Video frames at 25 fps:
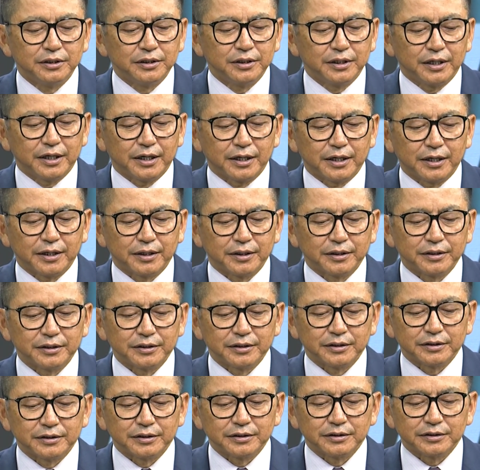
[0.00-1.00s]

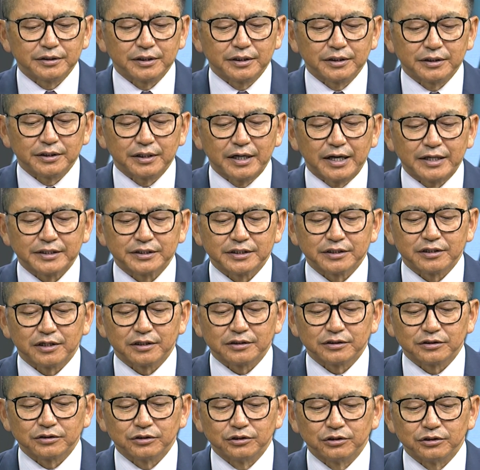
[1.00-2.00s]
It has a lot
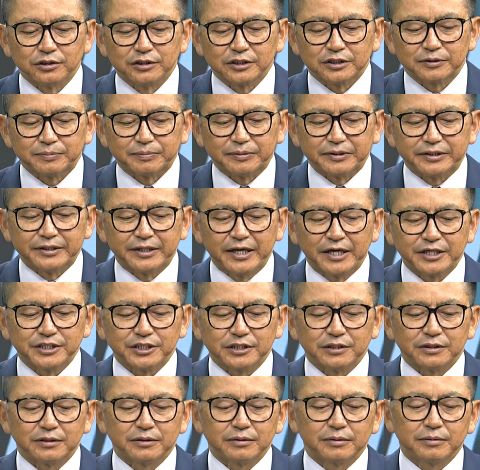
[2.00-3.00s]
good
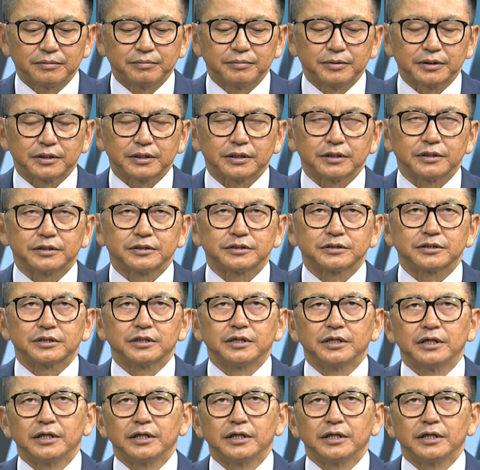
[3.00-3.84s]
explanation, because